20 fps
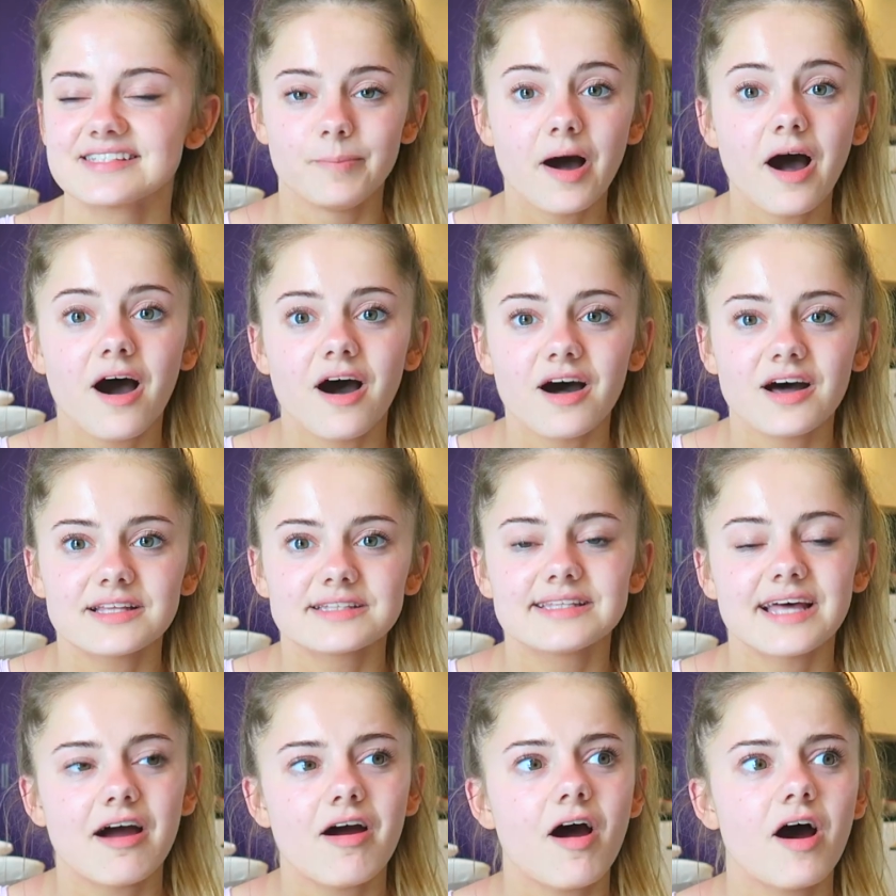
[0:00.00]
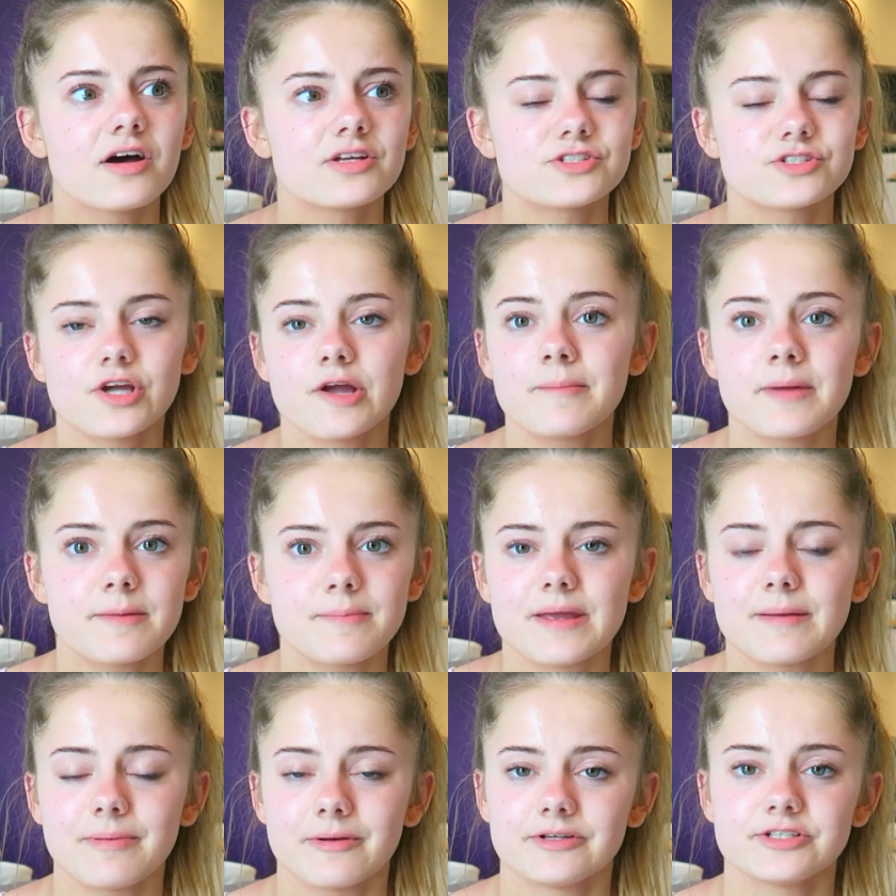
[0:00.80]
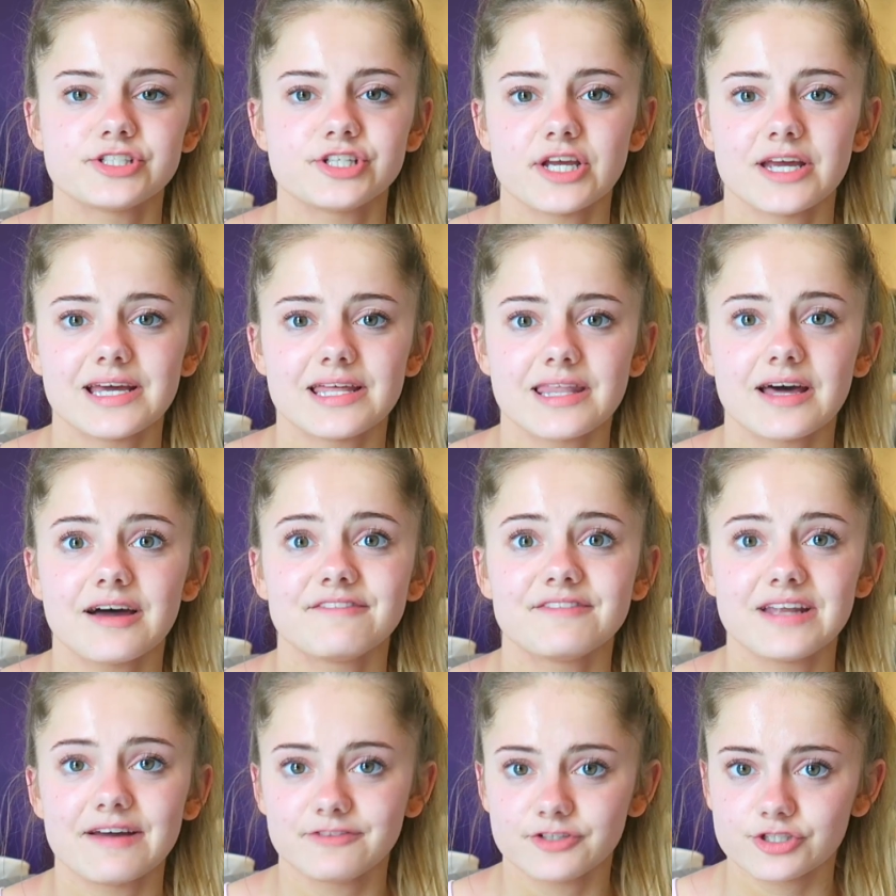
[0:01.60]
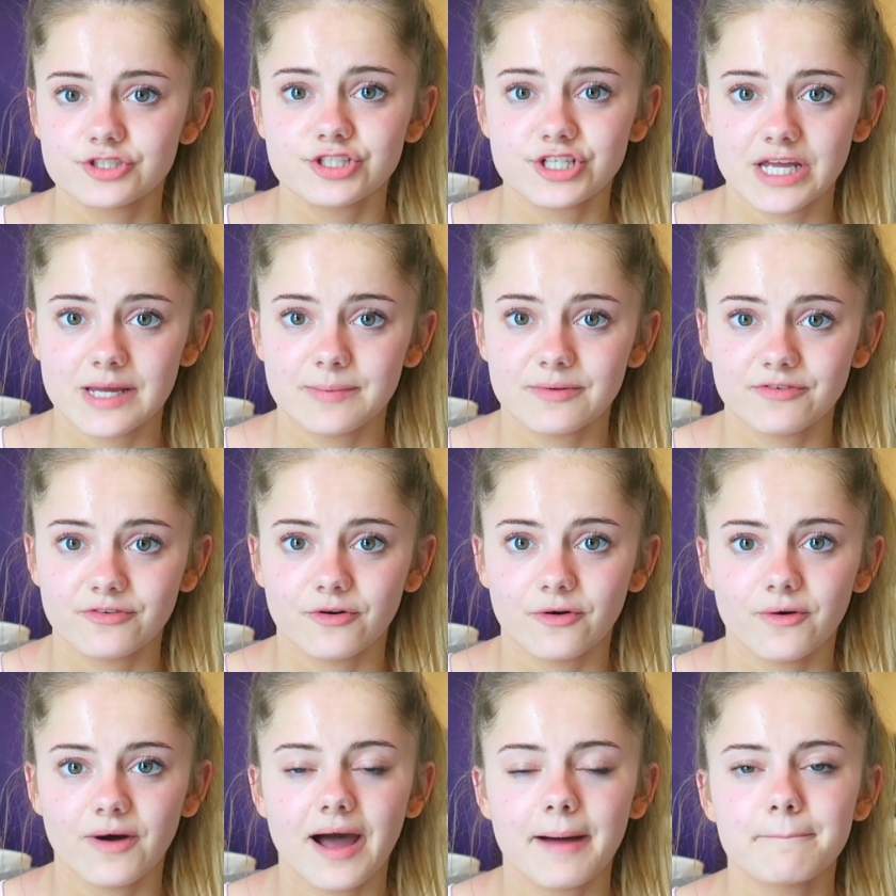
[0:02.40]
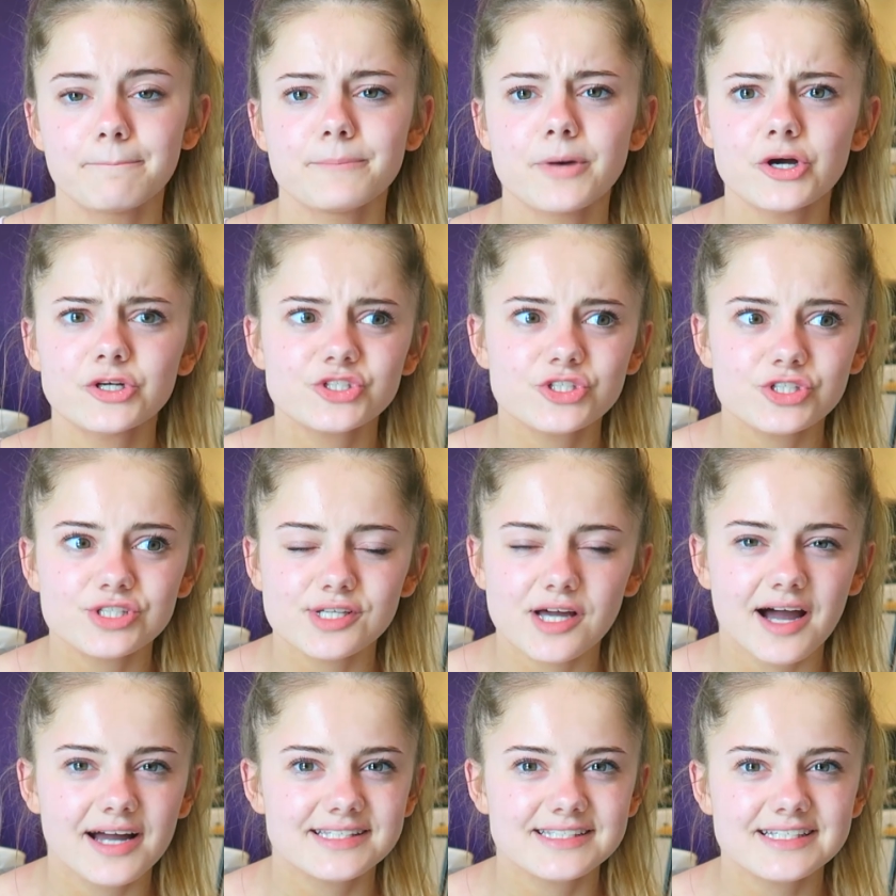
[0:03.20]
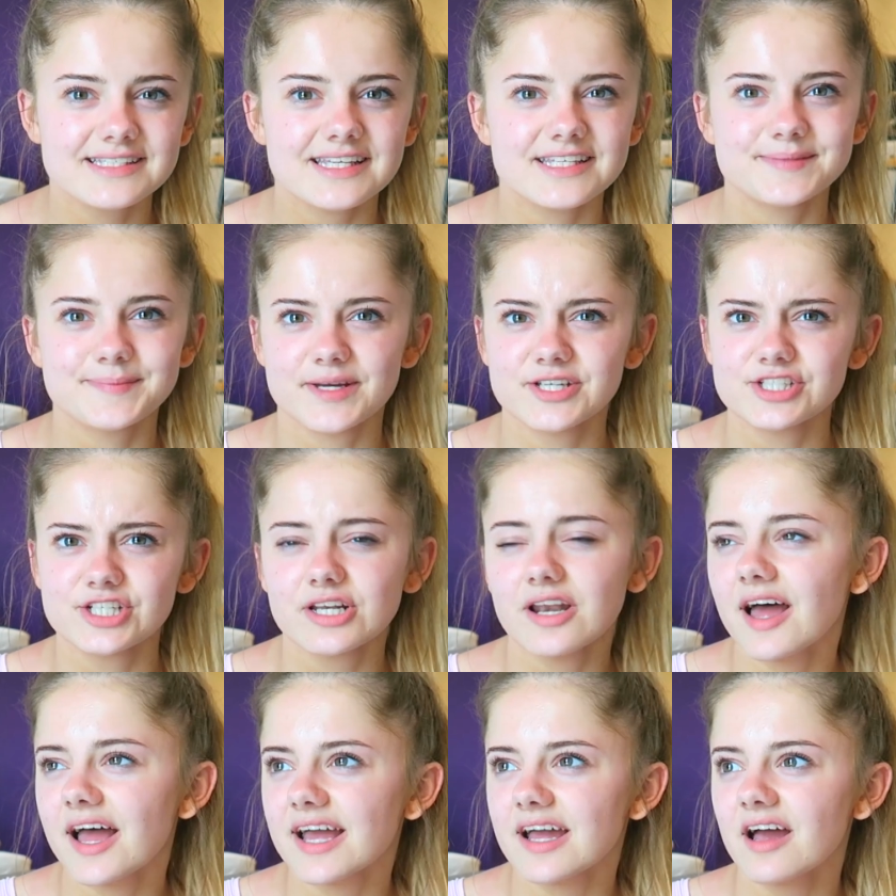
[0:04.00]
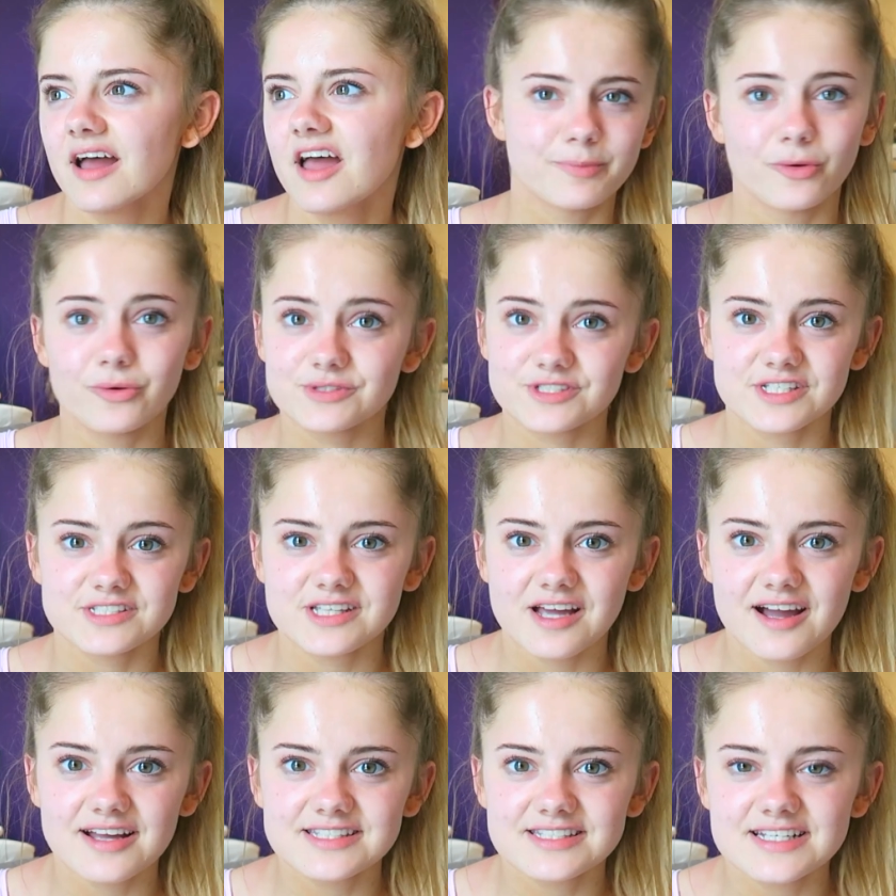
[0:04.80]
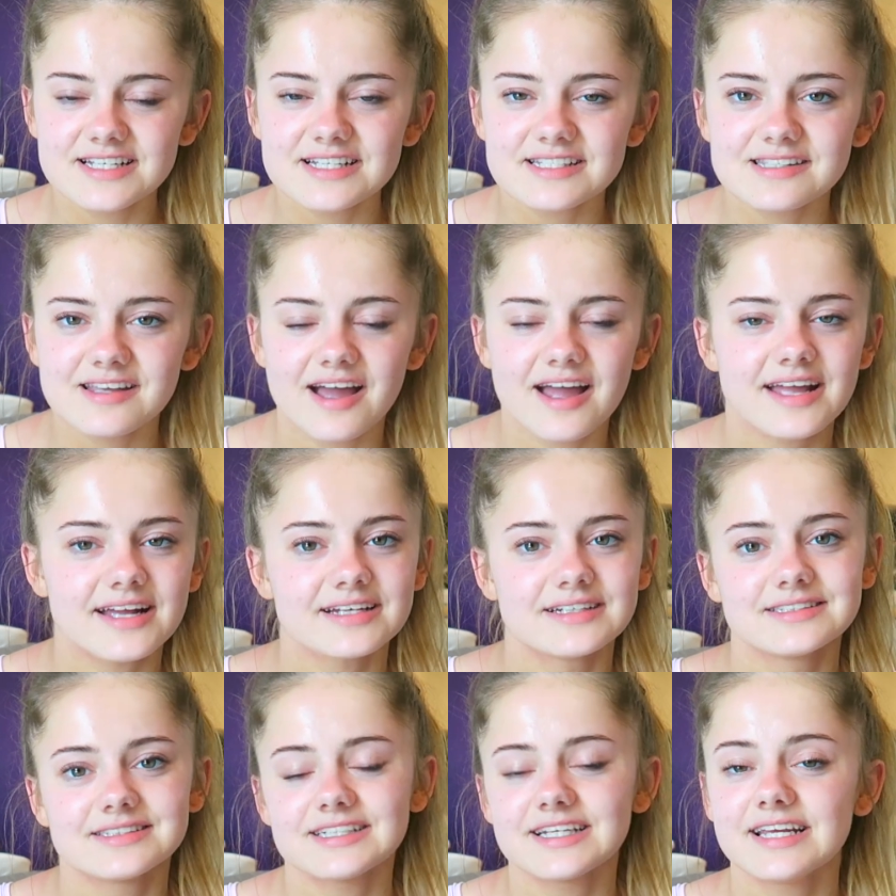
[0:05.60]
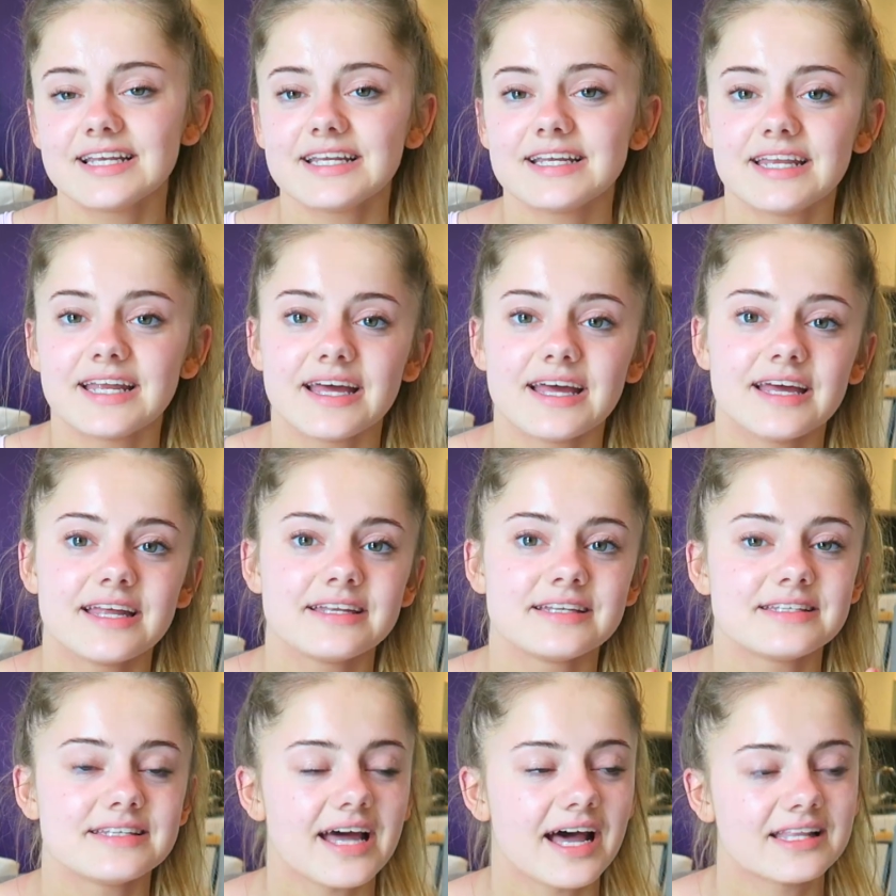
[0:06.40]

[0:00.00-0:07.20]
But there are so many people on cheer that have never done cheer before, and most societies, especially like sports societies, like cheerleading,